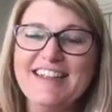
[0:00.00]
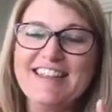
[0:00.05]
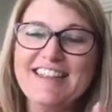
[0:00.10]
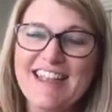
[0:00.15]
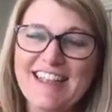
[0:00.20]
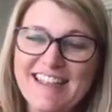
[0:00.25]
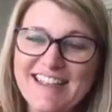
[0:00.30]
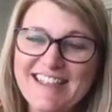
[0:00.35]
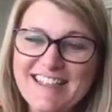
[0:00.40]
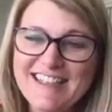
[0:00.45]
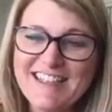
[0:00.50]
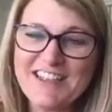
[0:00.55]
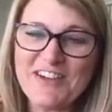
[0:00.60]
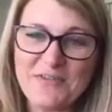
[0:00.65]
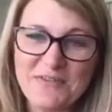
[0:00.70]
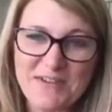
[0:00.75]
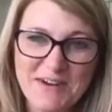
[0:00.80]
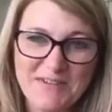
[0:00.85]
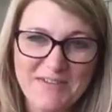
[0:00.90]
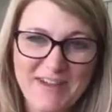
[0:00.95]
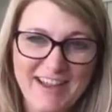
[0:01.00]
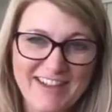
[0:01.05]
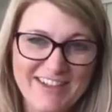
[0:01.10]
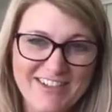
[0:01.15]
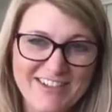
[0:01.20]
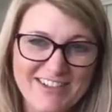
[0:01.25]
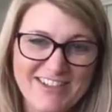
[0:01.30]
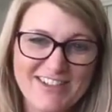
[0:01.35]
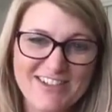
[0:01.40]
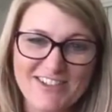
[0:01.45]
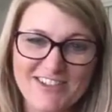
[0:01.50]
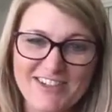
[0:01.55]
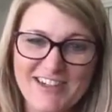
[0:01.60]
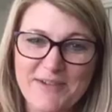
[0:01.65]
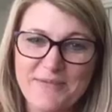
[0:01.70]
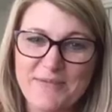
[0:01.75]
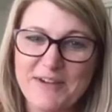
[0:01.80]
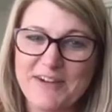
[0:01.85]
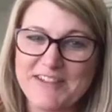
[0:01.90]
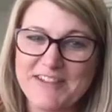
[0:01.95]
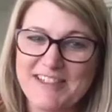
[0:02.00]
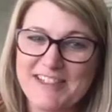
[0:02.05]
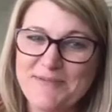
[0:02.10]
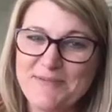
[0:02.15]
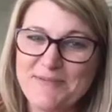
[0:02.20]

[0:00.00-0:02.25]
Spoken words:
tell us a little bit about your story because it's